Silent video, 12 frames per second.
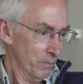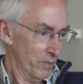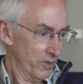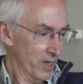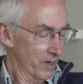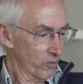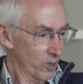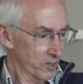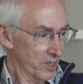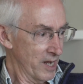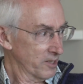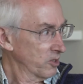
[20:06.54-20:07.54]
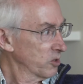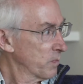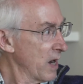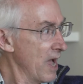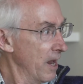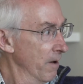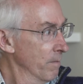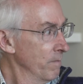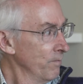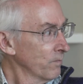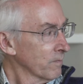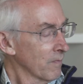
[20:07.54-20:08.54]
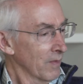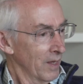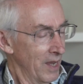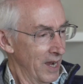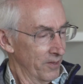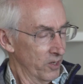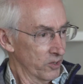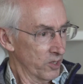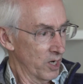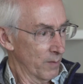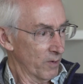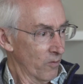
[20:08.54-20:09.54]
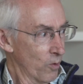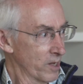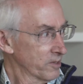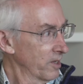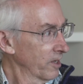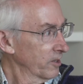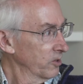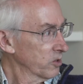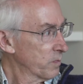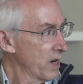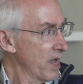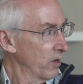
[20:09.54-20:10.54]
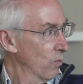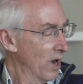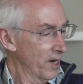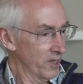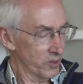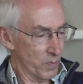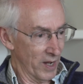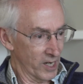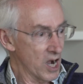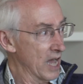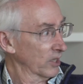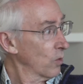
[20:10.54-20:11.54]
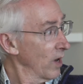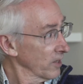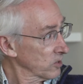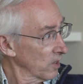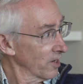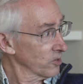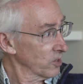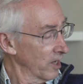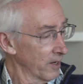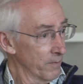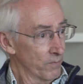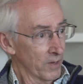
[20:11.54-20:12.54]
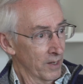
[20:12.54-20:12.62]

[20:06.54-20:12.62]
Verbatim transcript: But then, of course, it has to spread. And there's a number of ways that it can spread. One is by conquest, let us say.